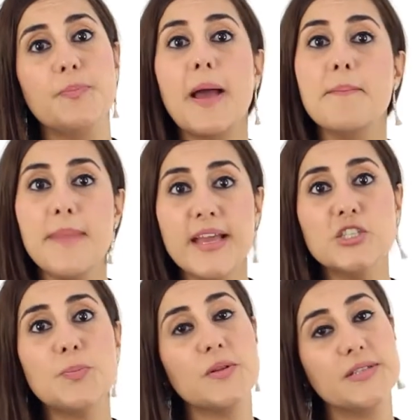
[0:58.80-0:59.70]
by
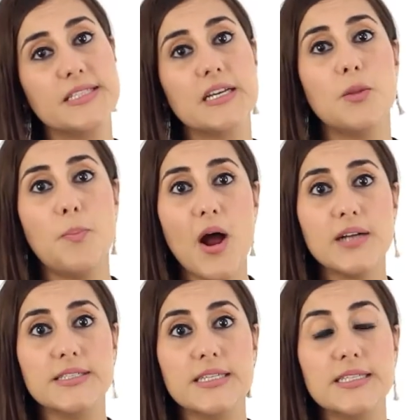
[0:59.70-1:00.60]
major political
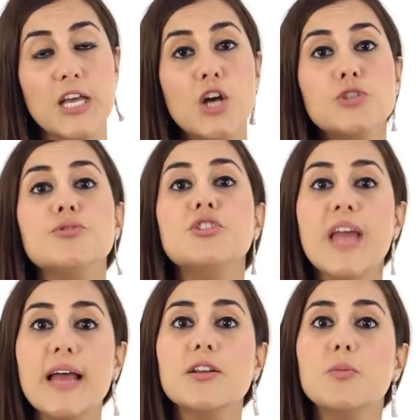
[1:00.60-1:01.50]
parties to
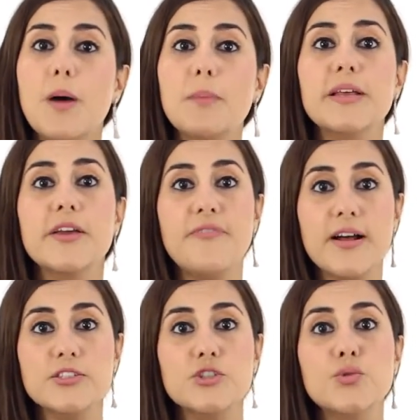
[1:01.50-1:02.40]
channel public
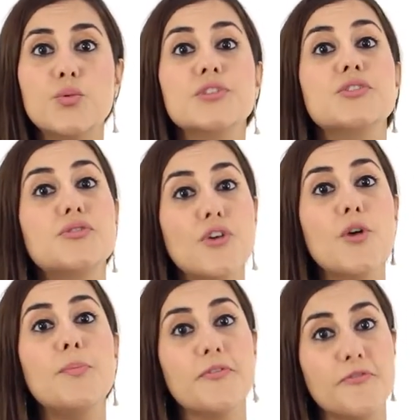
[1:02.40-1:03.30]
funds towards their
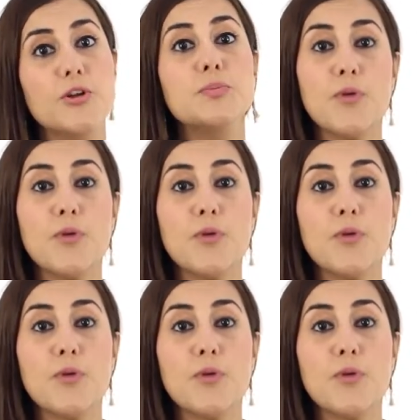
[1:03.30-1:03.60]
preferred